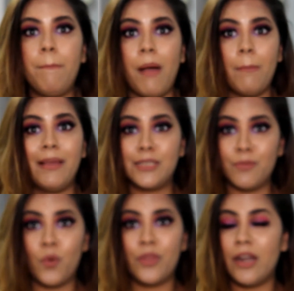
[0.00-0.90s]
pump is
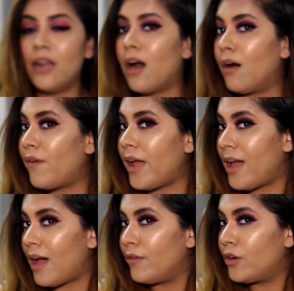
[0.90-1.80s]
more than enough. I
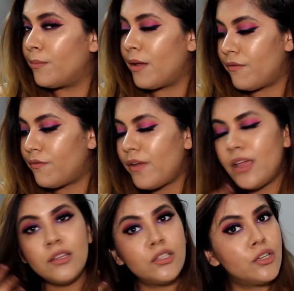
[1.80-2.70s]
have it on my
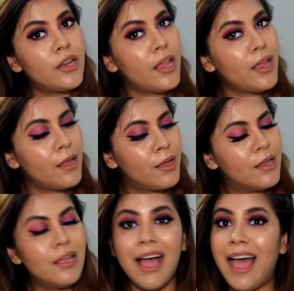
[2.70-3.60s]
face today.
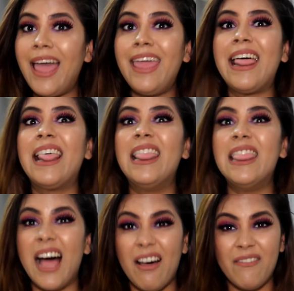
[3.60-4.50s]
I
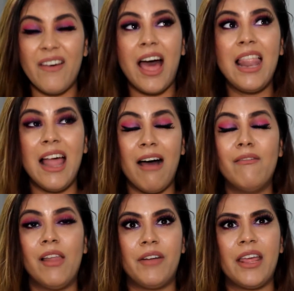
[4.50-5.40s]
love
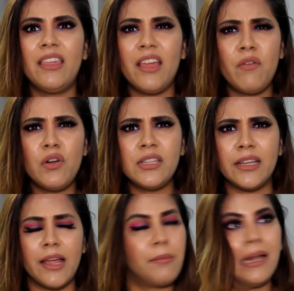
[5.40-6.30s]
it. I think I've already
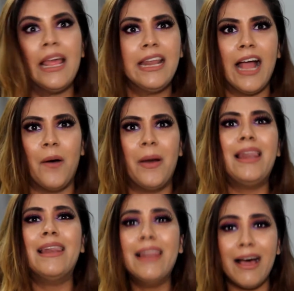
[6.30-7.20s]
said that, but anyhow,
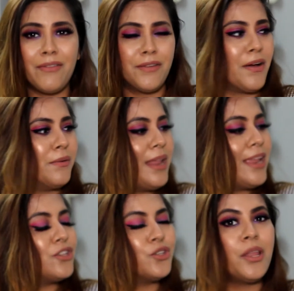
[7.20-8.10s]
I love the
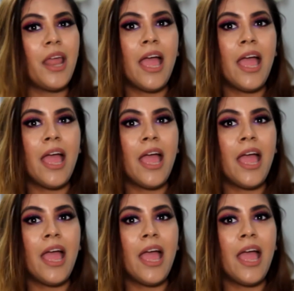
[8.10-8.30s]
foundation.